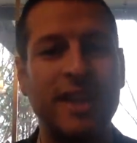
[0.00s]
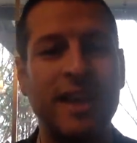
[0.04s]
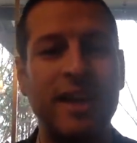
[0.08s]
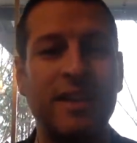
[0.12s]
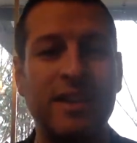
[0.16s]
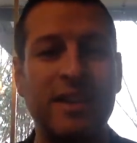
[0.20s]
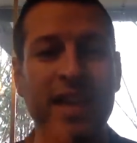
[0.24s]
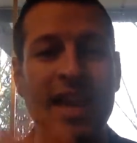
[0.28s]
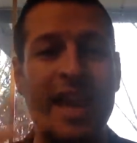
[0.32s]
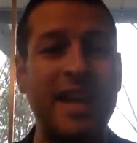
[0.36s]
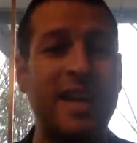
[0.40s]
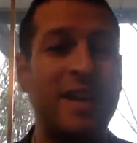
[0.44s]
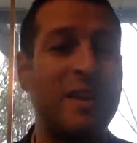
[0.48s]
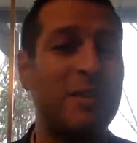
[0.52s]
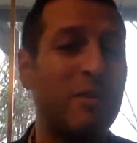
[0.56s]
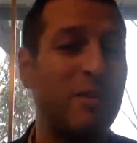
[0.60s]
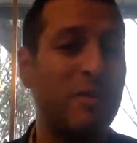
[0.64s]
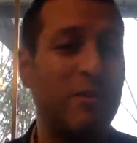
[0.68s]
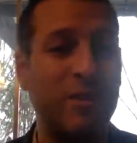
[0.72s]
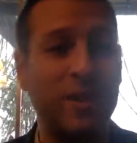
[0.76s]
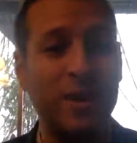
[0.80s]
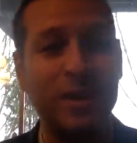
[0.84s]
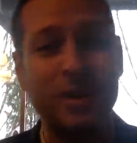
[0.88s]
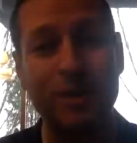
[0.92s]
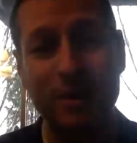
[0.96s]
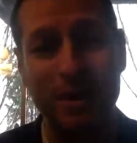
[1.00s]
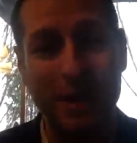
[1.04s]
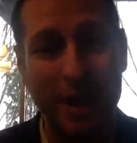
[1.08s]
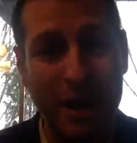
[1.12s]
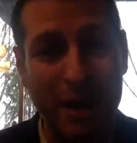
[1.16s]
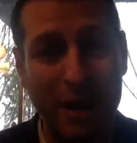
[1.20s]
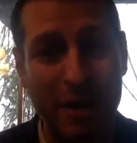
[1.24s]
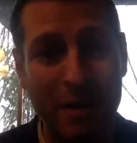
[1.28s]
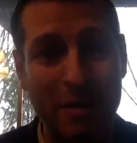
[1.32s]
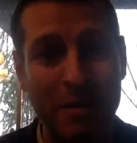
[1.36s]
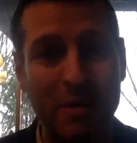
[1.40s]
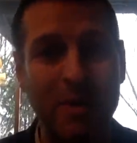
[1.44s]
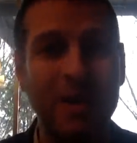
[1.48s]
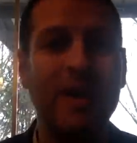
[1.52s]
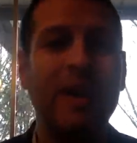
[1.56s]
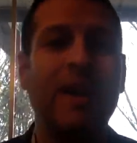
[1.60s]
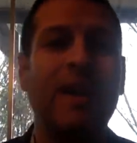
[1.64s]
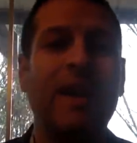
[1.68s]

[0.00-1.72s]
Health Canada will figure it out